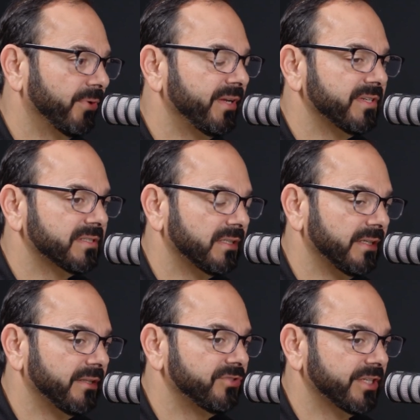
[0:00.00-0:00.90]

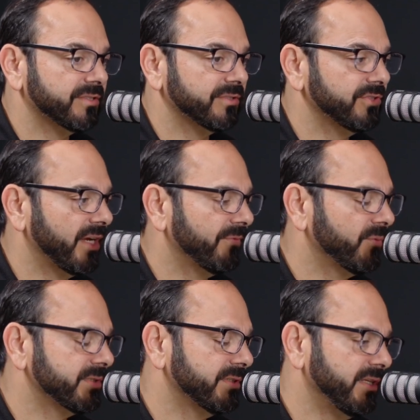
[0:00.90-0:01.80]
Previously, just the chef
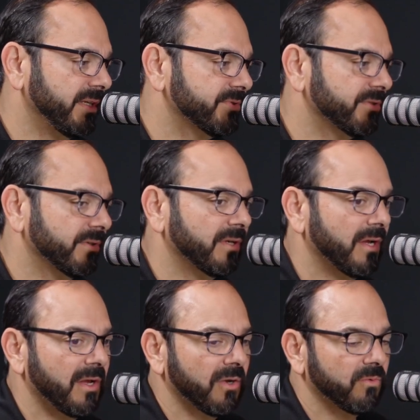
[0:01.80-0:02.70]
was a Teamster.
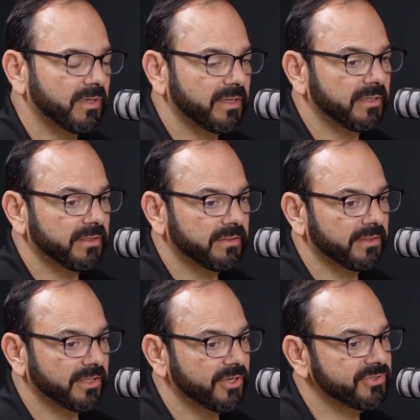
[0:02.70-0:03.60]
One of the
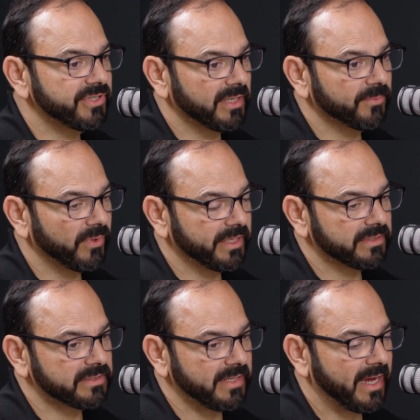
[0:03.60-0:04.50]
negotiating
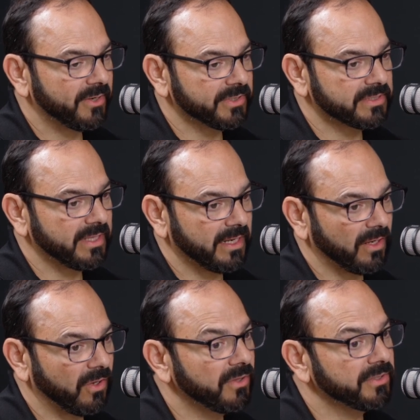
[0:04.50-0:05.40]
points now is that
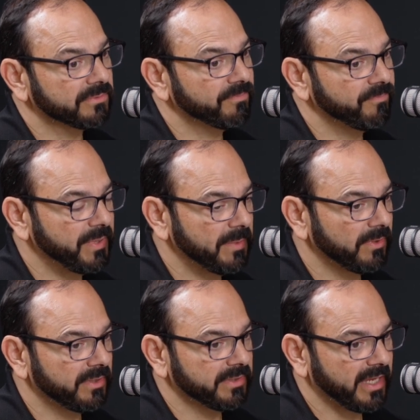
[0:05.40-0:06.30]
all the
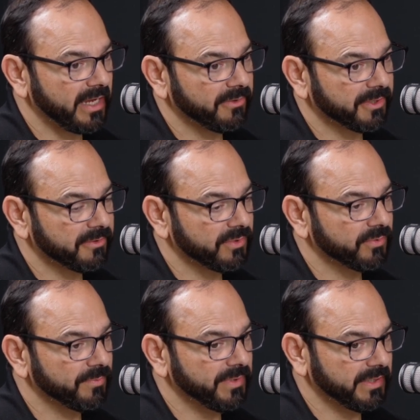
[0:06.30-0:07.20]
people in the catering crew
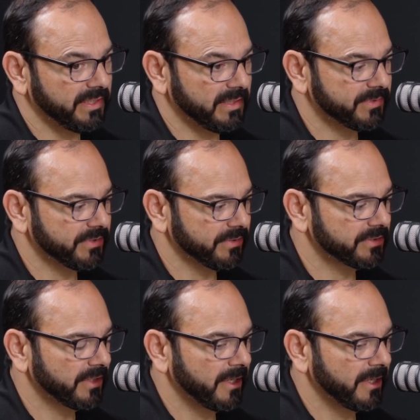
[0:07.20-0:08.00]
would be Teamsters.